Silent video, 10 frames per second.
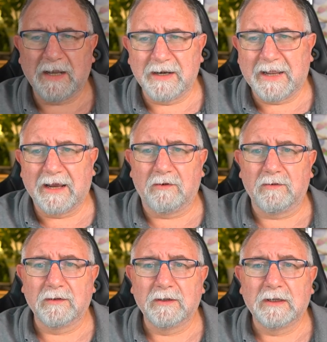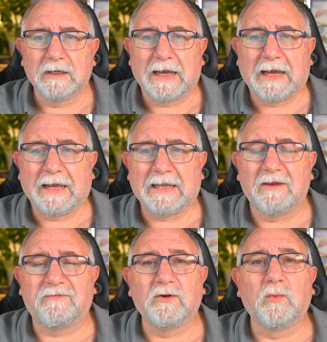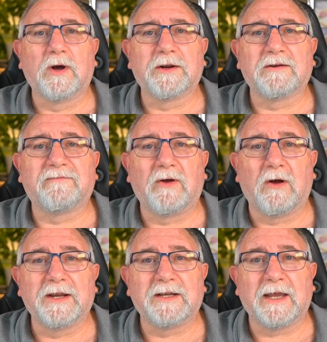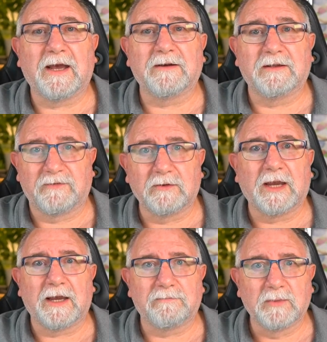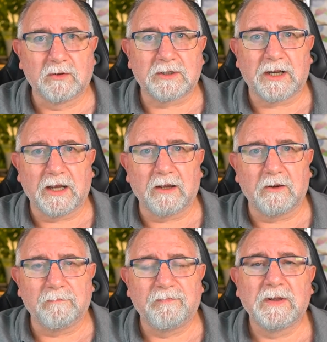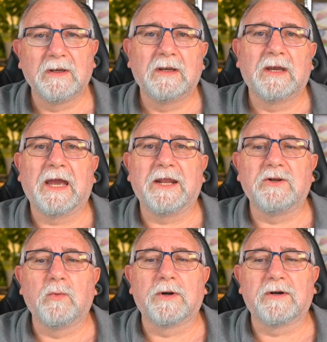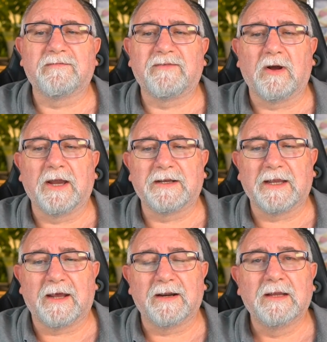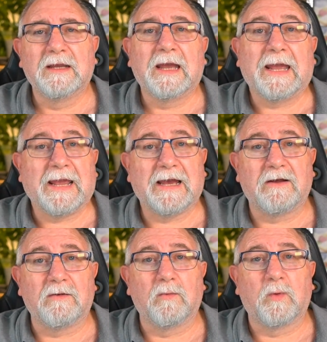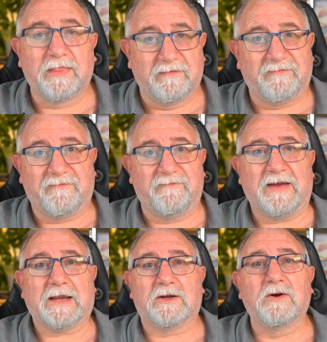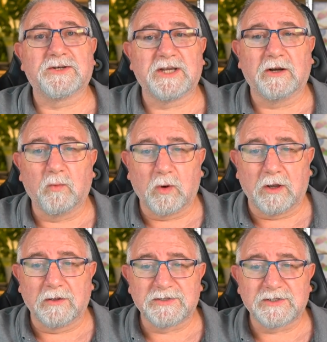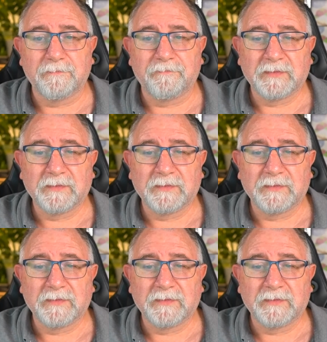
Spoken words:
Now, if you wanted to find out, if you had milk at home and you wanted to find out how, what the fat content was,